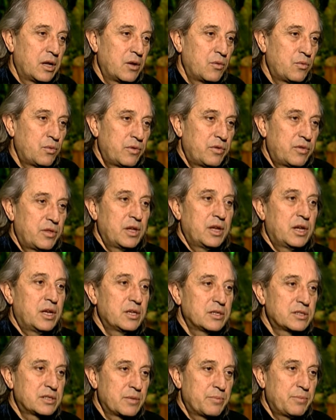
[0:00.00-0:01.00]
we think
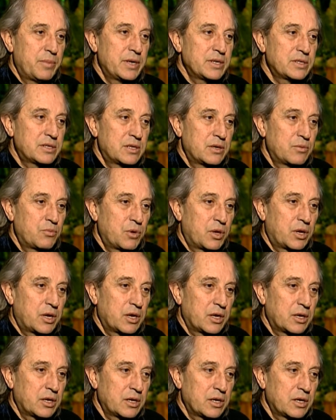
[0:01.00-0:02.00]
is the best that we
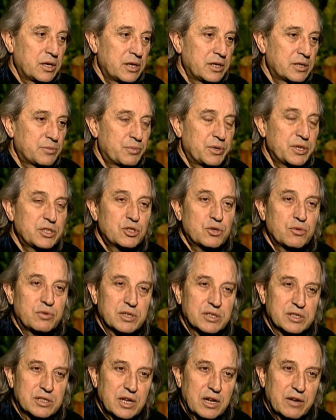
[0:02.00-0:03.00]
can express
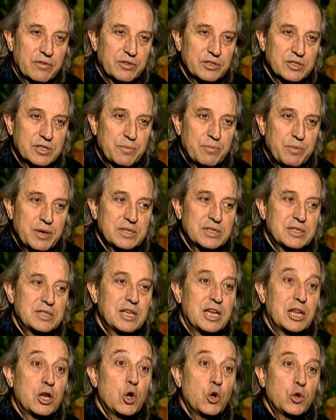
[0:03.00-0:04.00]
ourselves, is the best
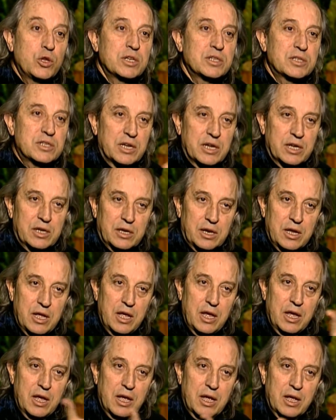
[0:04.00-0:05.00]
an audience can
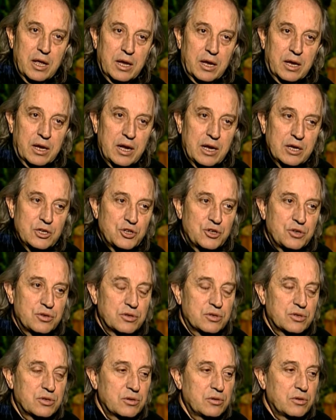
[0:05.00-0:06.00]
capture.
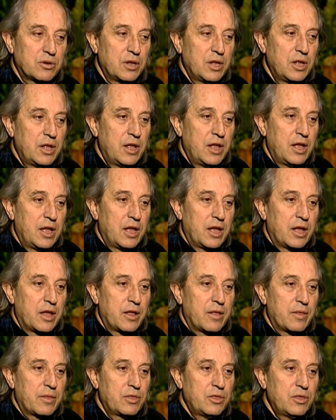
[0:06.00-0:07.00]
So,
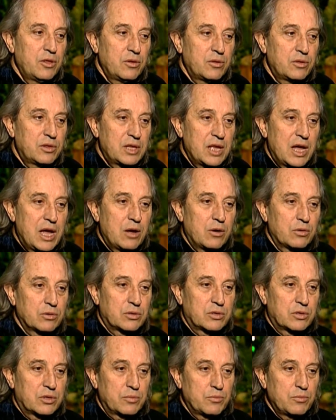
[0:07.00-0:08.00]
no
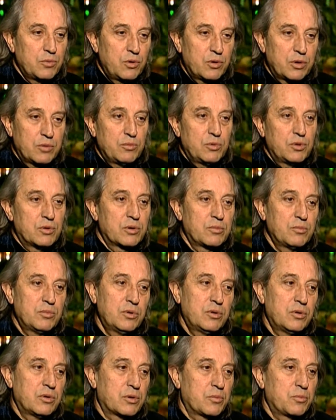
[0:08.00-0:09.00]
doubt, more and more and
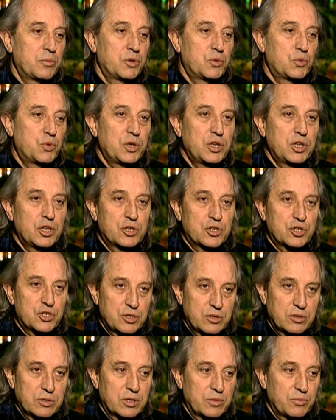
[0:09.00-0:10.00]
more, between each
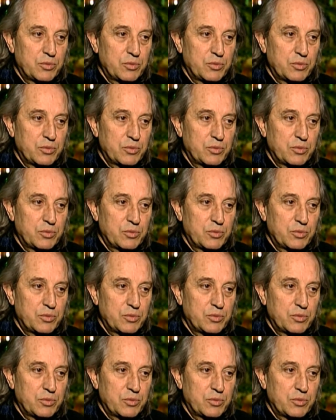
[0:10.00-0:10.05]
other,